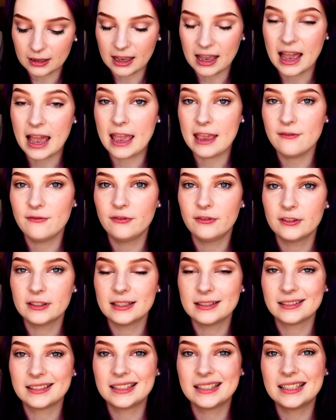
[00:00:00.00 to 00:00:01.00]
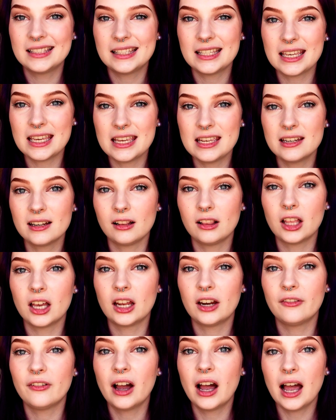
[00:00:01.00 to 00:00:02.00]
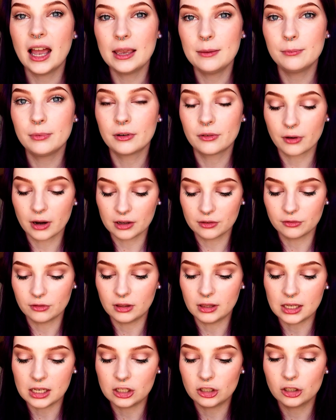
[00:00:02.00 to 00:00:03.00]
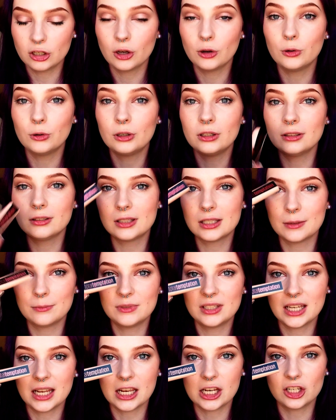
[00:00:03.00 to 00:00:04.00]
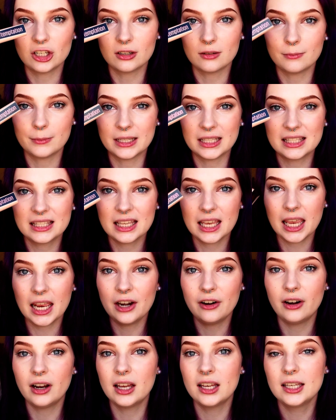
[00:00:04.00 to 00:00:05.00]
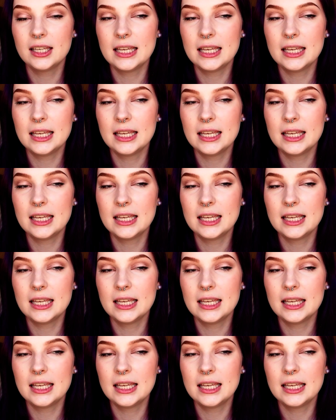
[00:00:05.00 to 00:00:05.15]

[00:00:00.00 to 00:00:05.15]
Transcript: I've seen a lot of hype around the Total Temptation Mascara,